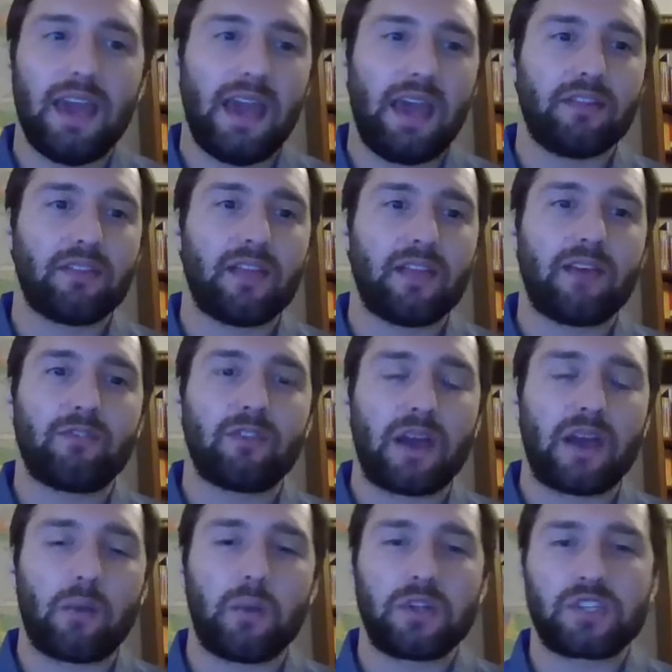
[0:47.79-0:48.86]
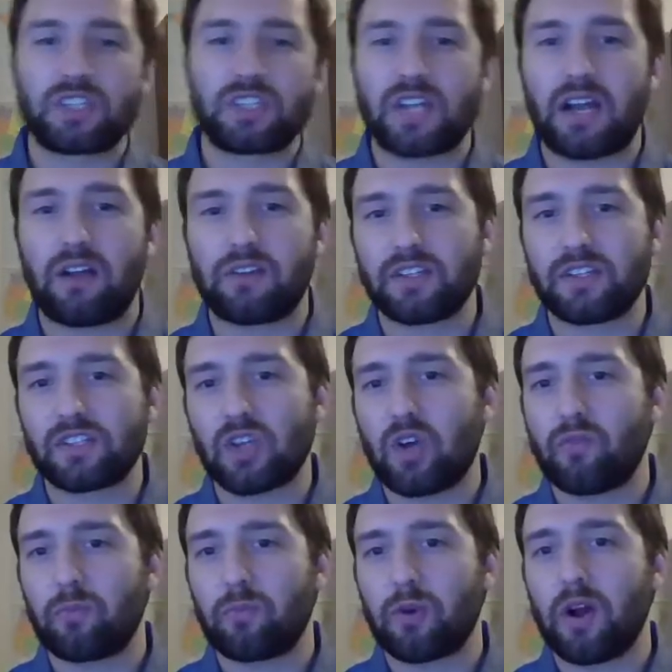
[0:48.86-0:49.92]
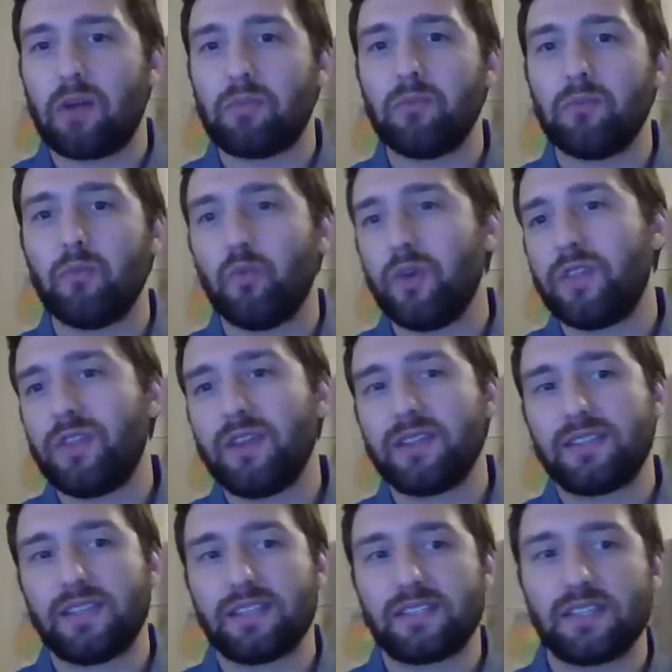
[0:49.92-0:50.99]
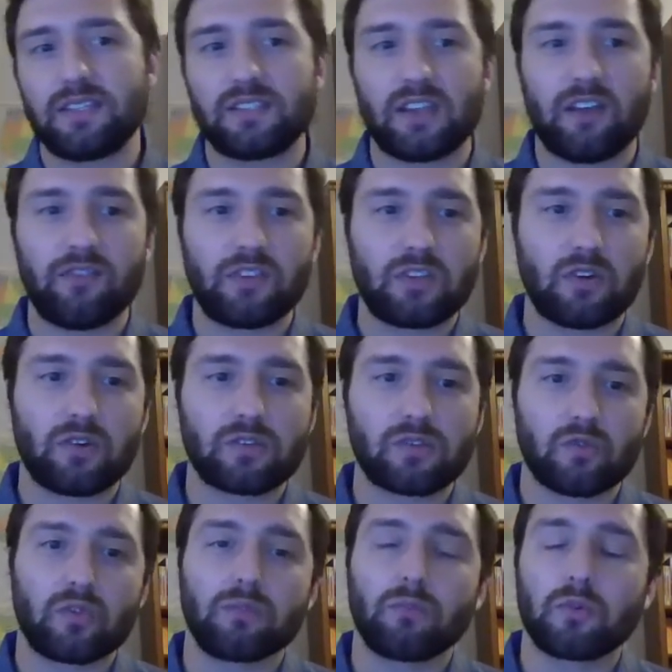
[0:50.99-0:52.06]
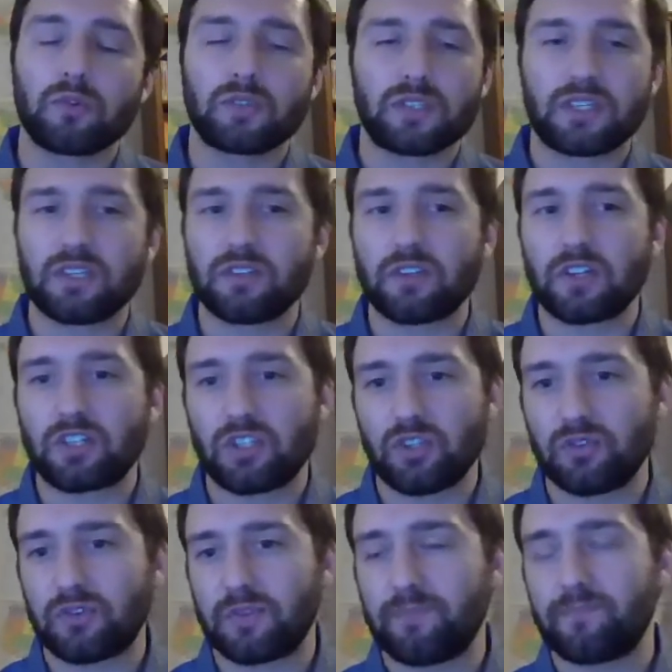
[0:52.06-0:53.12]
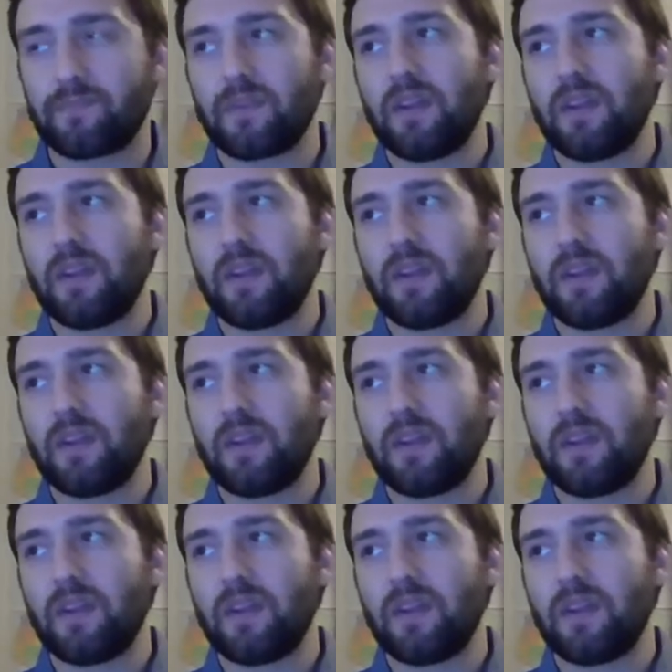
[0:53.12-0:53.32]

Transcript: and the level at which a child can solve a problem with the assistance of adults or more skilled children.